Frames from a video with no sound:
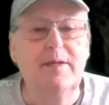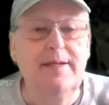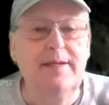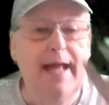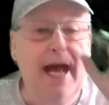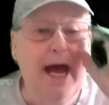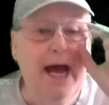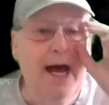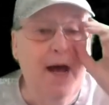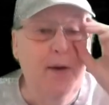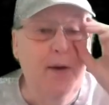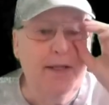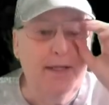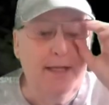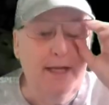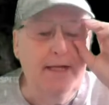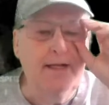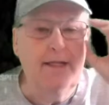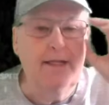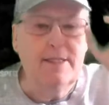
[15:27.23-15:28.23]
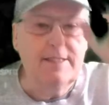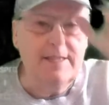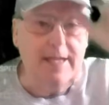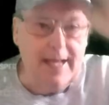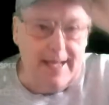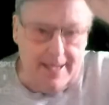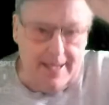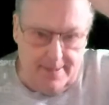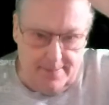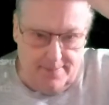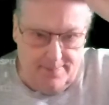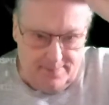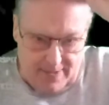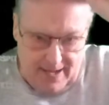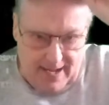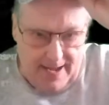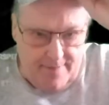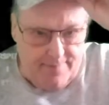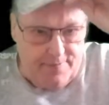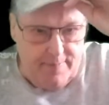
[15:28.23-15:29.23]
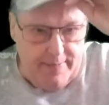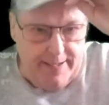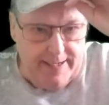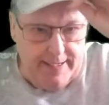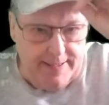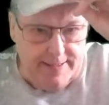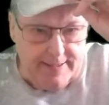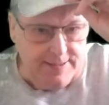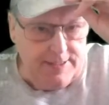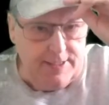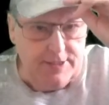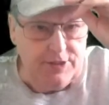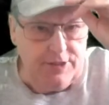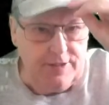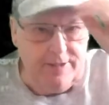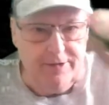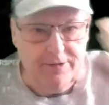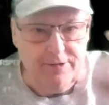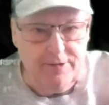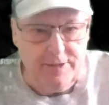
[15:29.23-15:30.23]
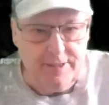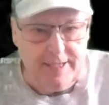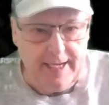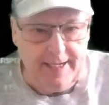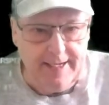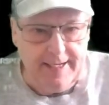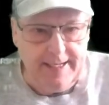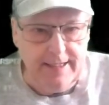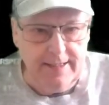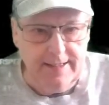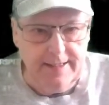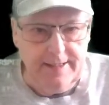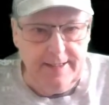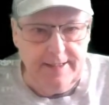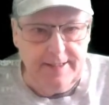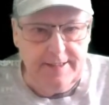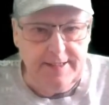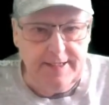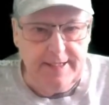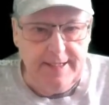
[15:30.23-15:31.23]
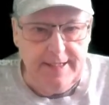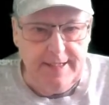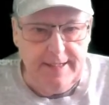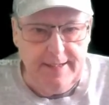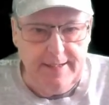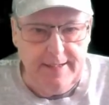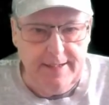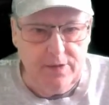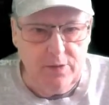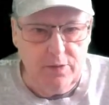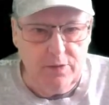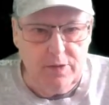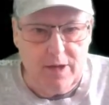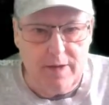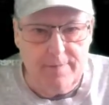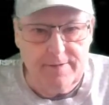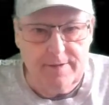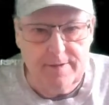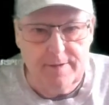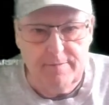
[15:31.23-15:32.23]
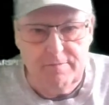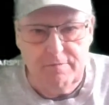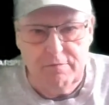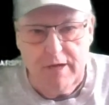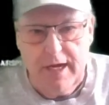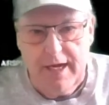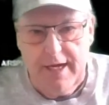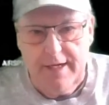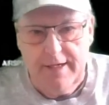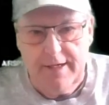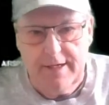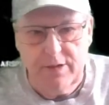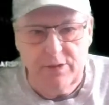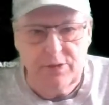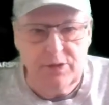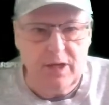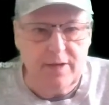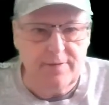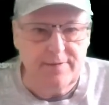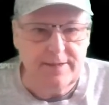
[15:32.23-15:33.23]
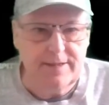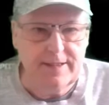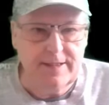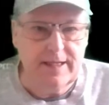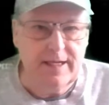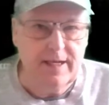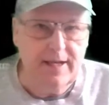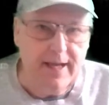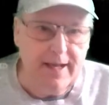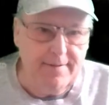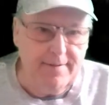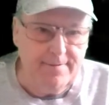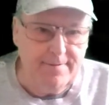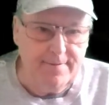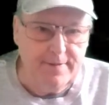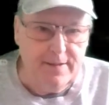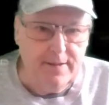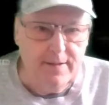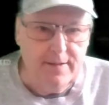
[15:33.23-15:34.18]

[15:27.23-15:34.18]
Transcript: Now, at the end of this lake, I have to make a decision. There's St. Gilgen, the city. It goes off to the right, it goes off to the left.